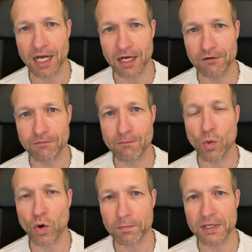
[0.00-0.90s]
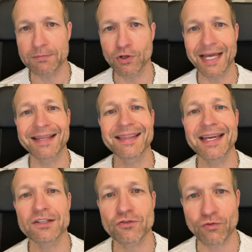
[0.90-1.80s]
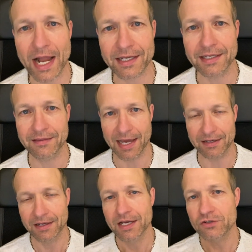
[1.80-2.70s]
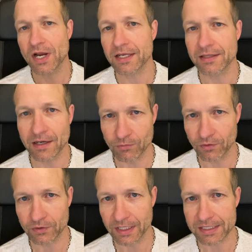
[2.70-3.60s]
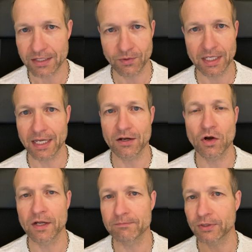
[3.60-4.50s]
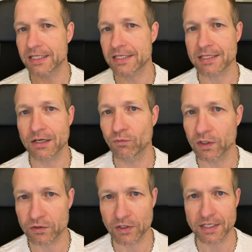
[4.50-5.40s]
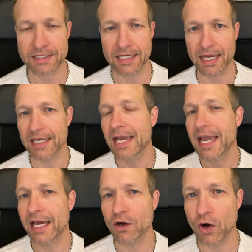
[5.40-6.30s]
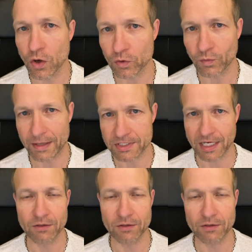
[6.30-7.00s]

of more people and then tracking the number of clicks that we get on places like realtor.ca and our own website,